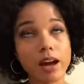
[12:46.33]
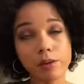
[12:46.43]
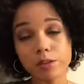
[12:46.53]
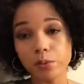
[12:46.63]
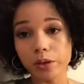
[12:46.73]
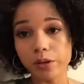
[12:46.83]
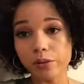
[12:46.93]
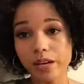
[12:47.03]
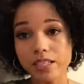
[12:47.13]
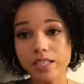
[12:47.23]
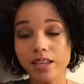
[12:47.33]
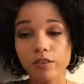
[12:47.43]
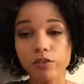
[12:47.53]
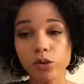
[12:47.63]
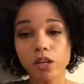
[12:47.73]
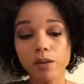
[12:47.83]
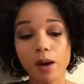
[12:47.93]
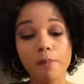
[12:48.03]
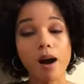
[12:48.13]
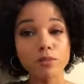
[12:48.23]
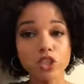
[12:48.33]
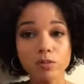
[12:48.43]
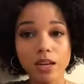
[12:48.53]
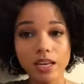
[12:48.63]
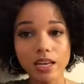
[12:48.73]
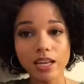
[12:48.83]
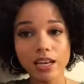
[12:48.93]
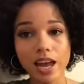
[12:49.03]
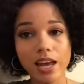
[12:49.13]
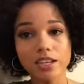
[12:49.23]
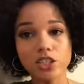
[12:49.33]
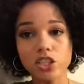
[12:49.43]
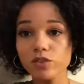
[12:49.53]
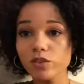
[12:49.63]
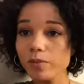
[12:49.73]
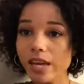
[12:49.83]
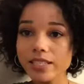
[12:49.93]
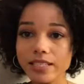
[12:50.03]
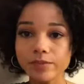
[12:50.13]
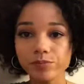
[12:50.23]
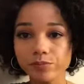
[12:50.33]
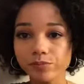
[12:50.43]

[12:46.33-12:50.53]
I was born and raised in South Florida. My mom's Jamaican and she's from Kingston.